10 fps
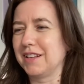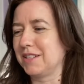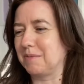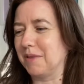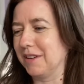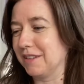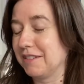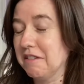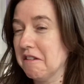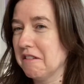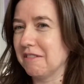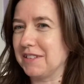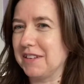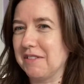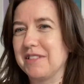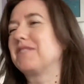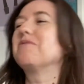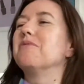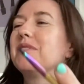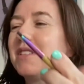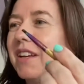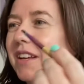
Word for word: this, but I'll see how this goes.